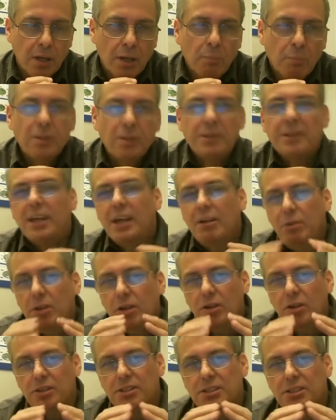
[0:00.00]
But then you've
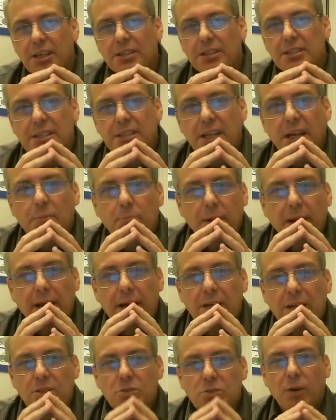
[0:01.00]
got to take a step
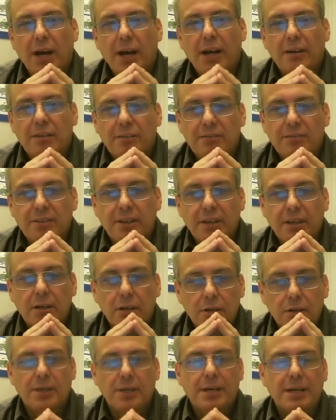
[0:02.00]
back as well and think,
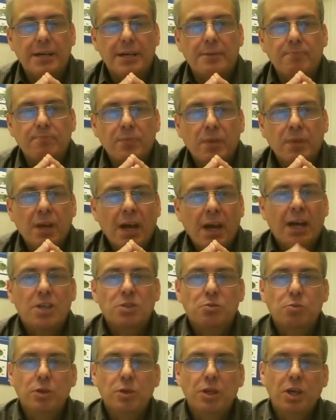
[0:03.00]
okay,
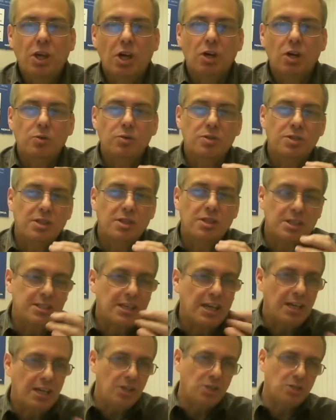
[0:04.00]
as we go to this
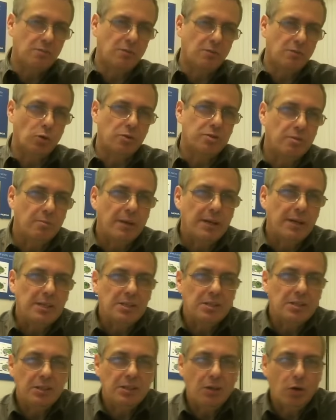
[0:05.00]
age of
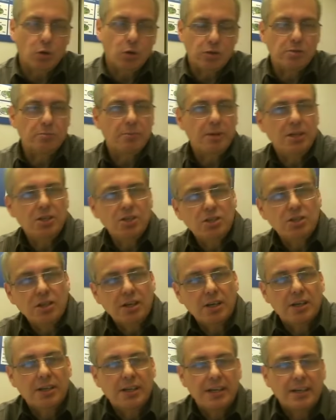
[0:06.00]
automation
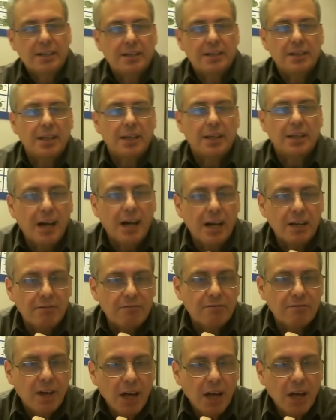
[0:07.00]
and connected
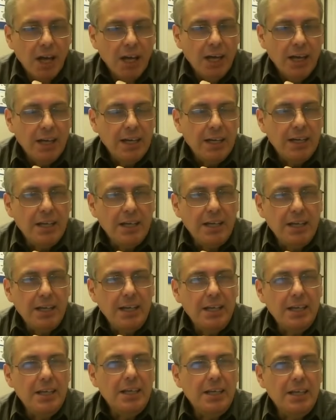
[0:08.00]
life,
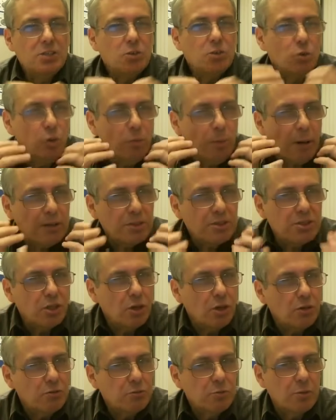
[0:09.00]
it's all about
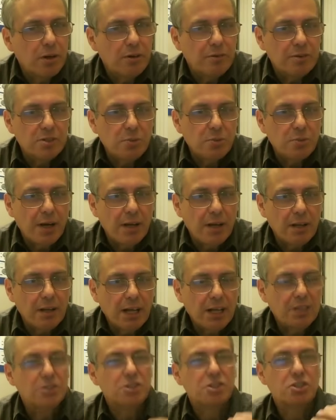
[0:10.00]
software as well.
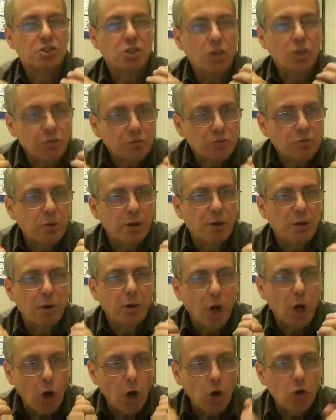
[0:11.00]
And software
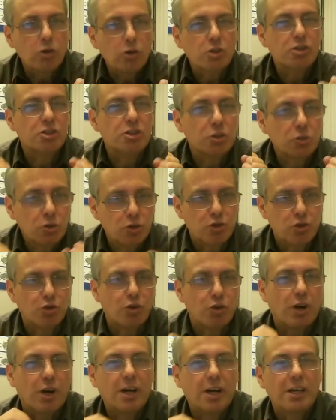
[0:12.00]
will also
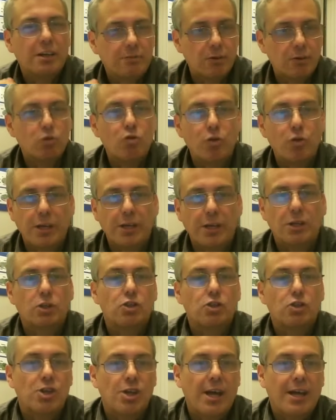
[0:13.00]
drive a real
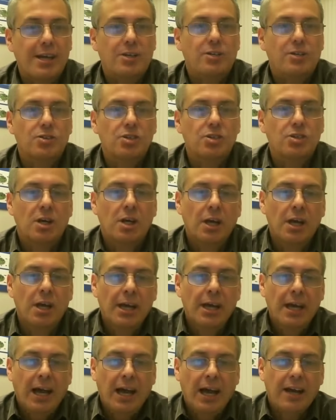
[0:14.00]
change.
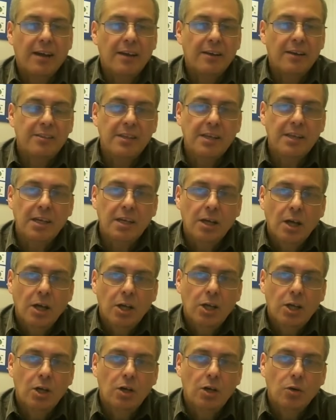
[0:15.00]
And I think,
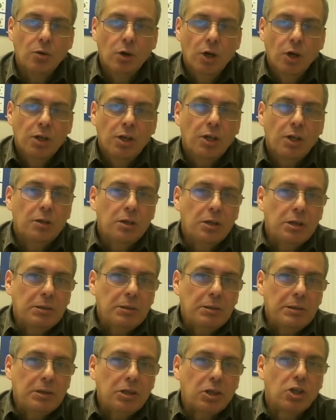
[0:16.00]

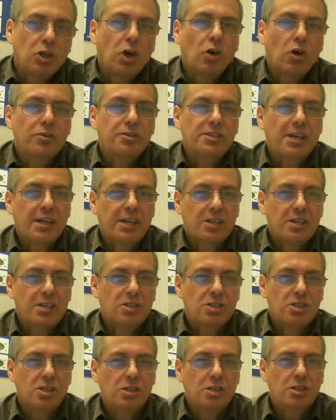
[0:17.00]
the
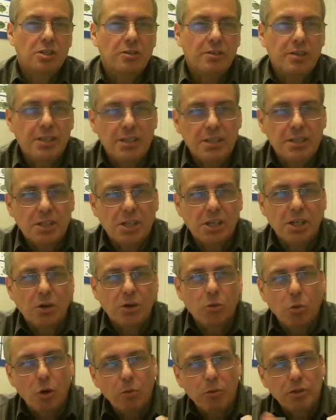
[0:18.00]
context here is,
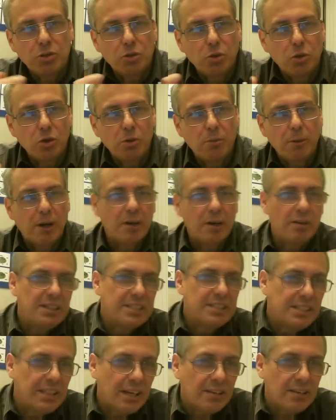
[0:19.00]
what we talk about
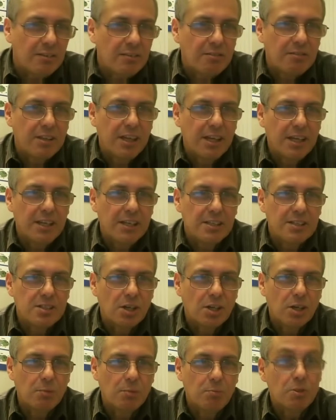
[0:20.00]
Internet of Things,
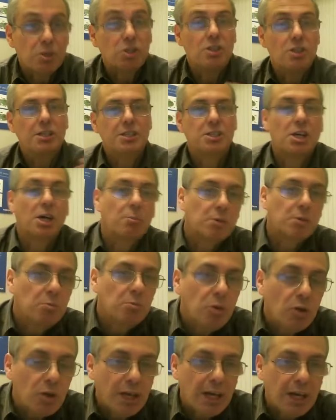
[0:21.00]
machine type
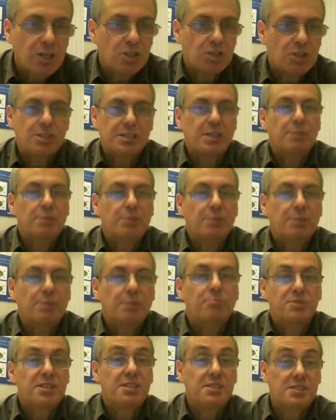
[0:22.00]
communications,
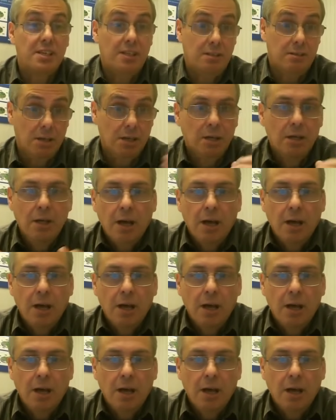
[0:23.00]
MTC.